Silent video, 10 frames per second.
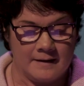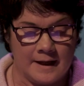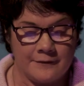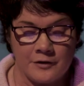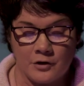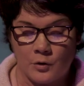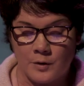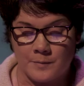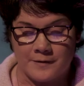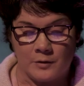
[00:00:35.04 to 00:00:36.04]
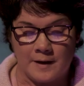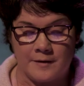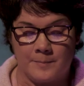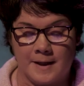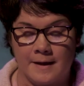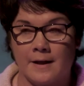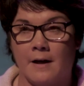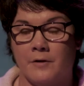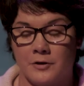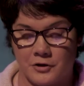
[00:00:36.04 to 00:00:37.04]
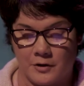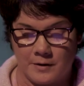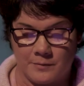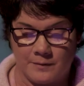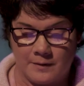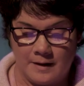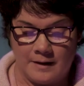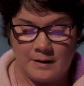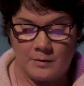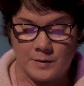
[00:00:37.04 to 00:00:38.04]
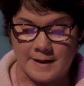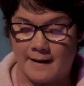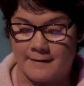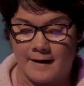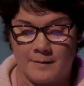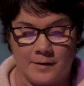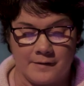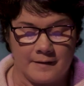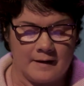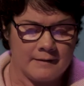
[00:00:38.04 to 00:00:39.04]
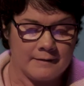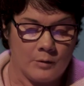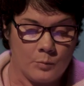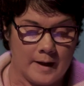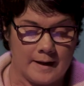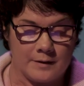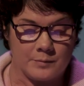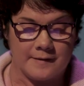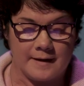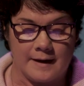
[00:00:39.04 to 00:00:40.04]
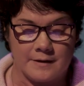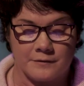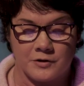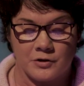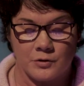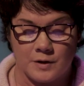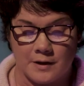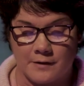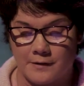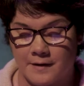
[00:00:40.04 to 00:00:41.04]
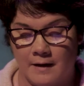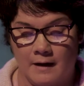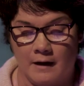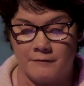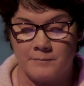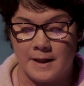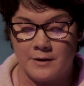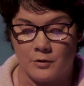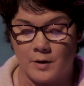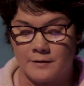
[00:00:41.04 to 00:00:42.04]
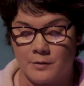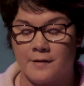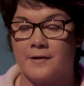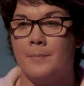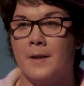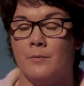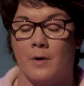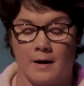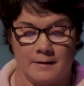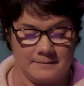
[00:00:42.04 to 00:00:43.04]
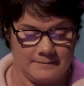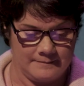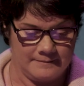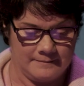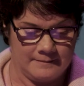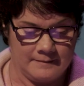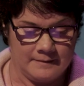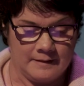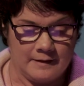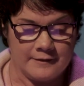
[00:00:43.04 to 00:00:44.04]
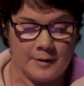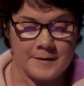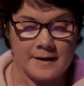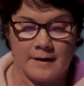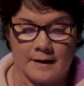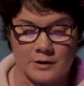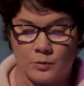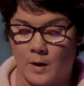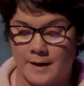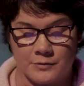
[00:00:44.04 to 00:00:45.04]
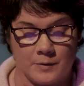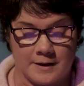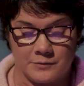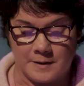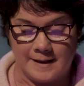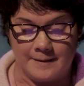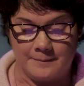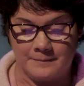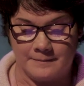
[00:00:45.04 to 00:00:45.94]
Even though it was only the beginning of our journey with Alzheimer's, in some way it was the end of 2 years of me knowing there was something wrong, something not quite right with Liam.